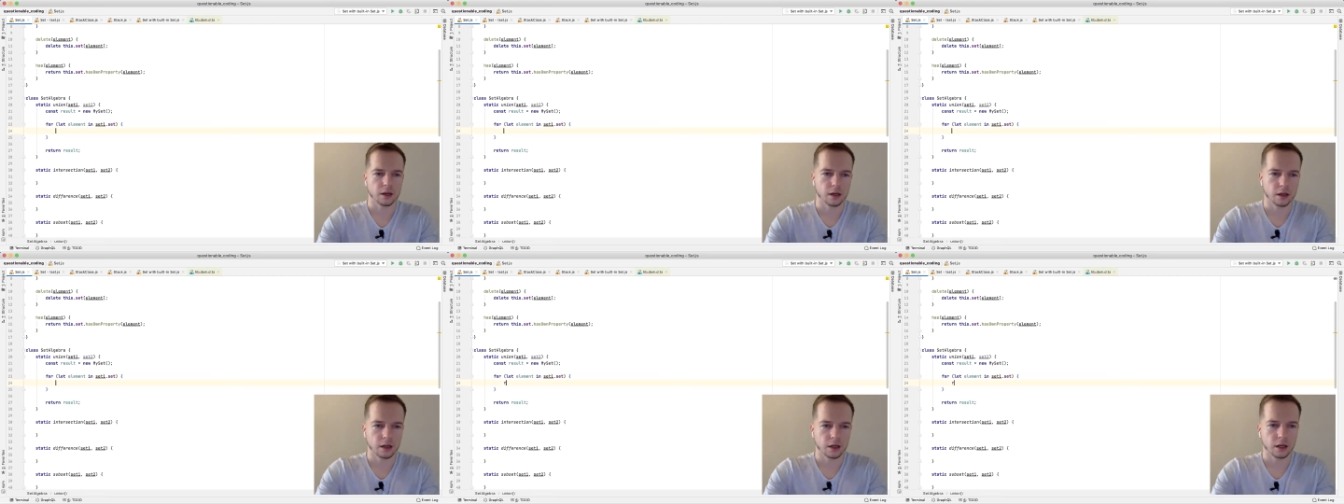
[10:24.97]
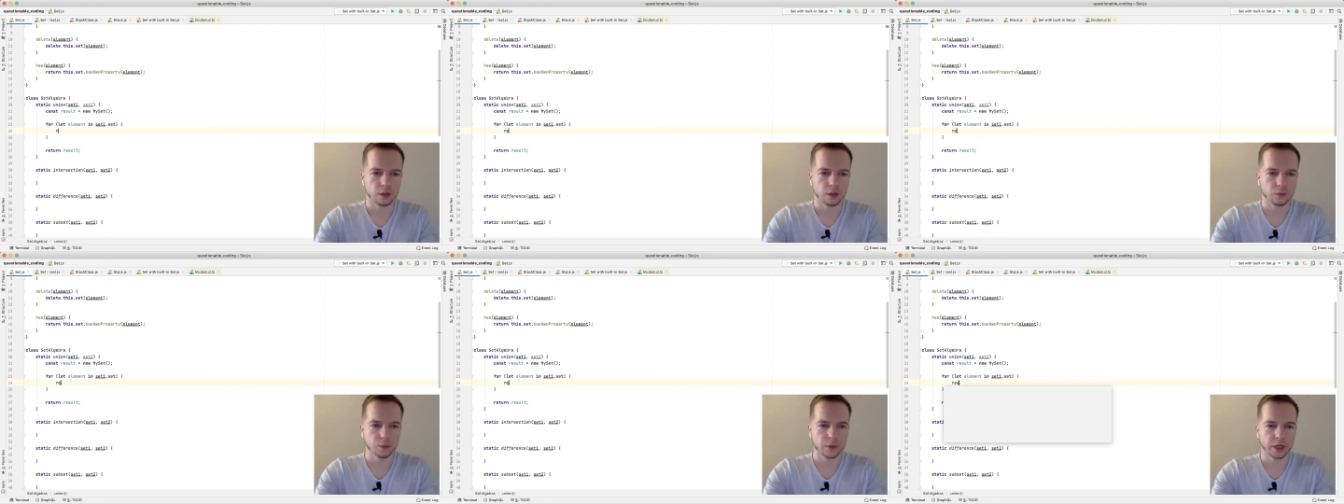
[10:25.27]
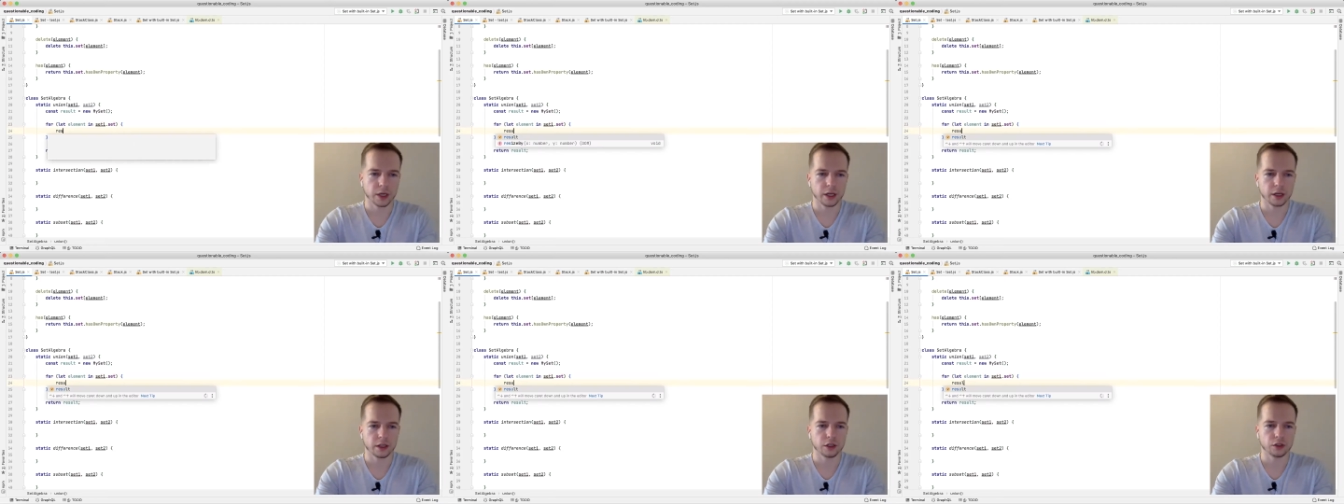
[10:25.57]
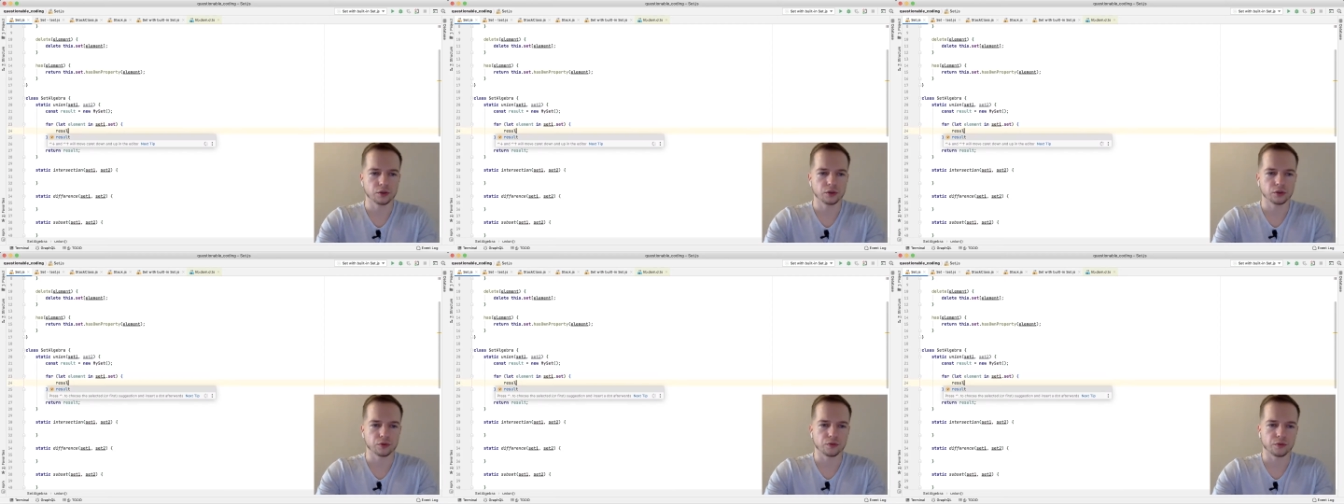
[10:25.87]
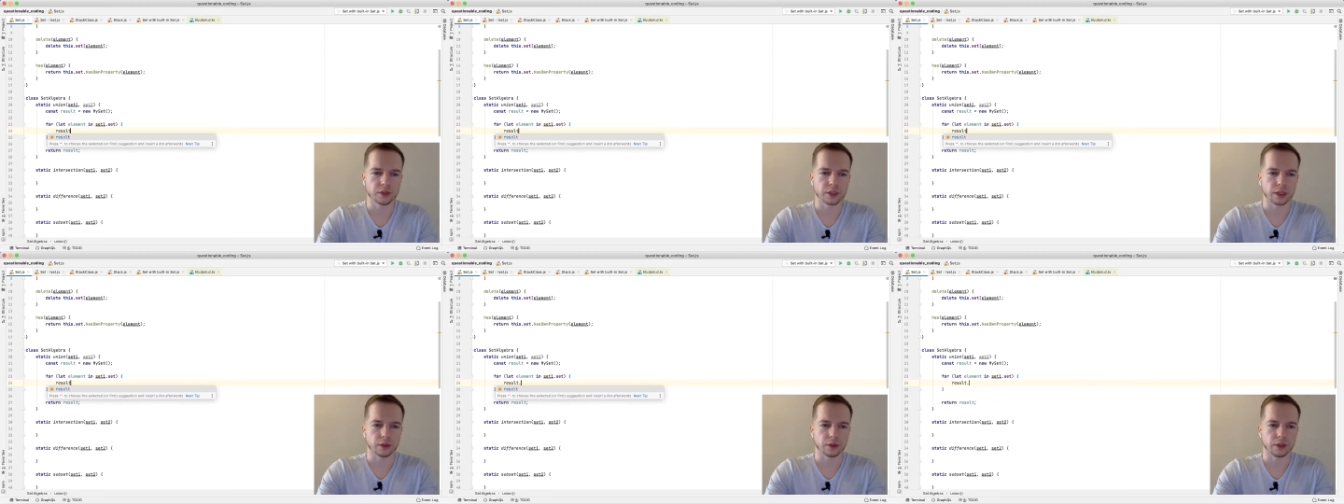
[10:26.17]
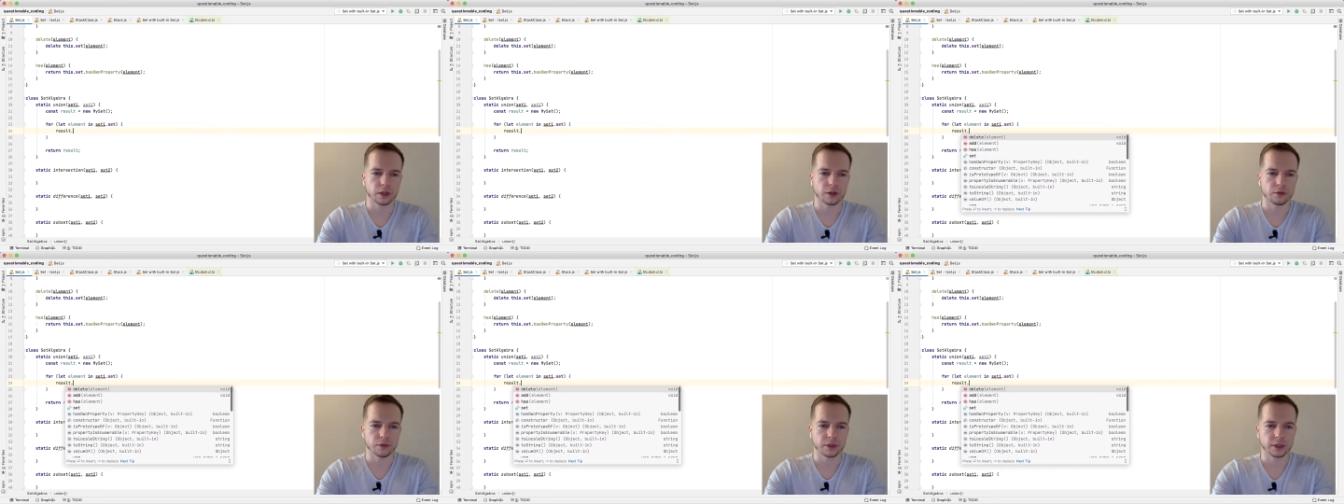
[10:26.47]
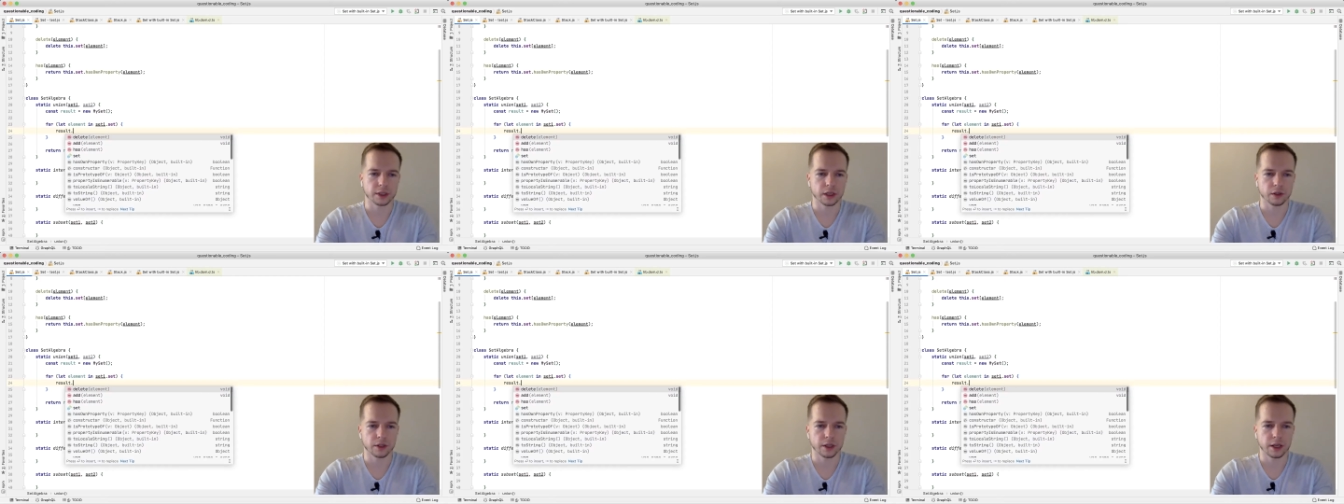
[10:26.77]
and we add it to the
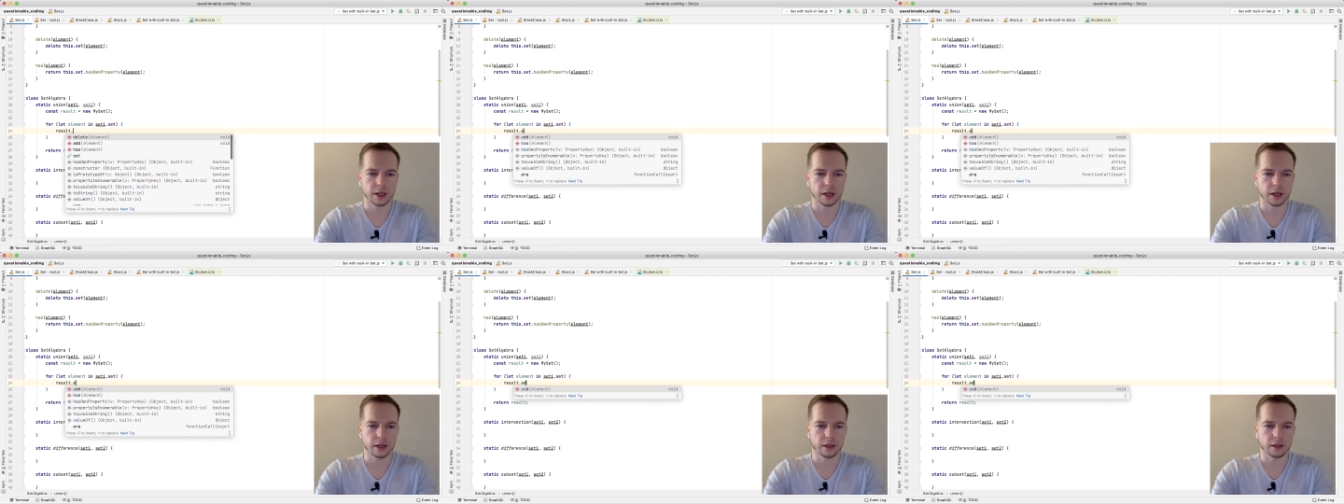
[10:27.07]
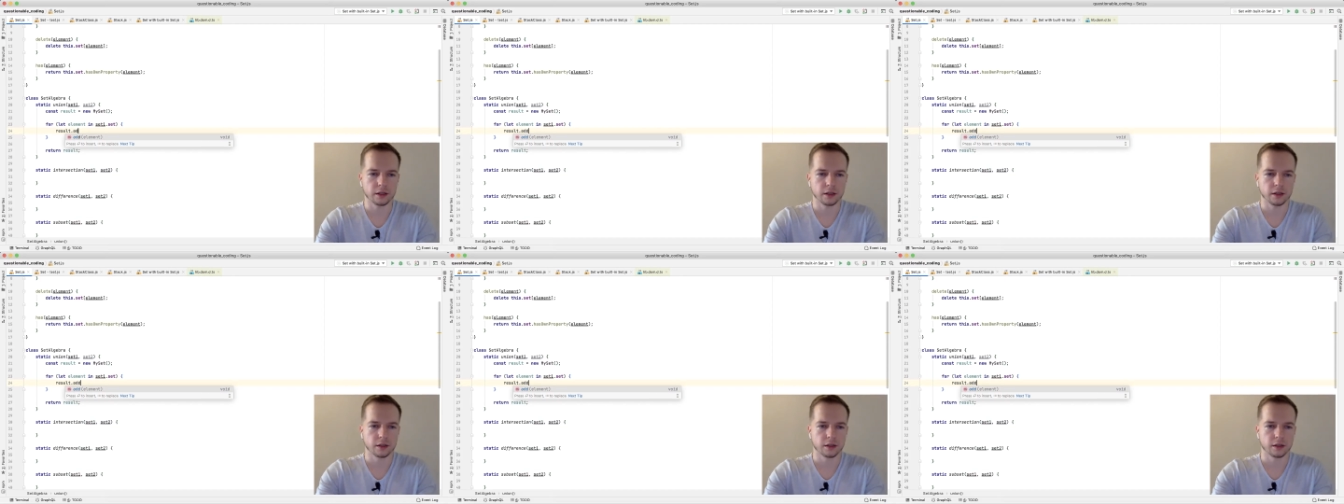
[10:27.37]
result add